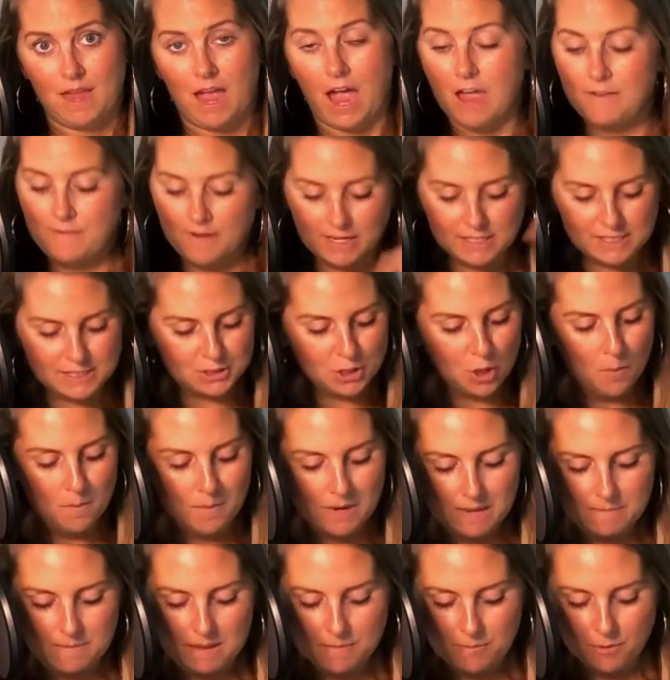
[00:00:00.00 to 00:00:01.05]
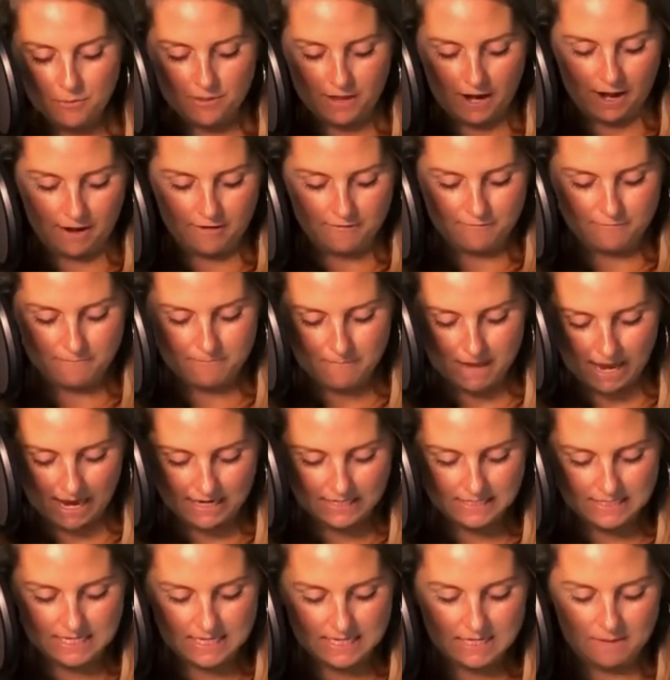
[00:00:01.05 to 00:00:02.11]
I've had so many people that I've
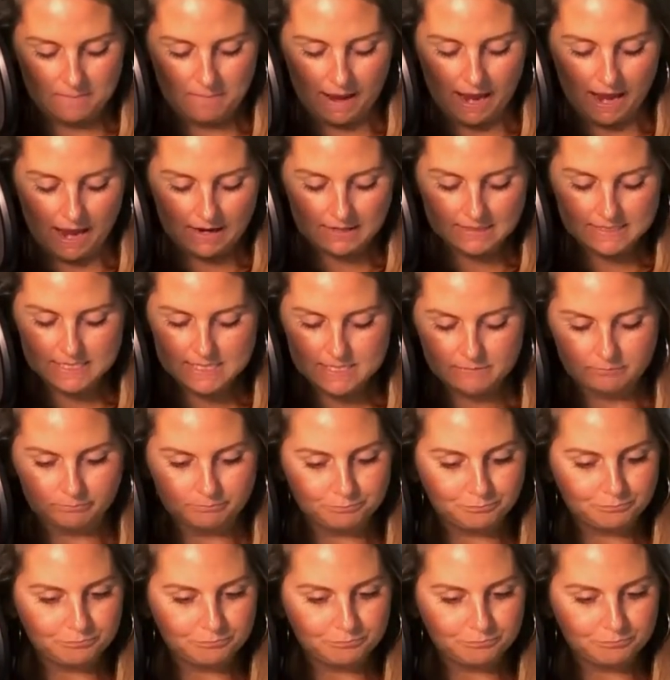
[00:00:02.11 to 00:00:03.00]
met in the past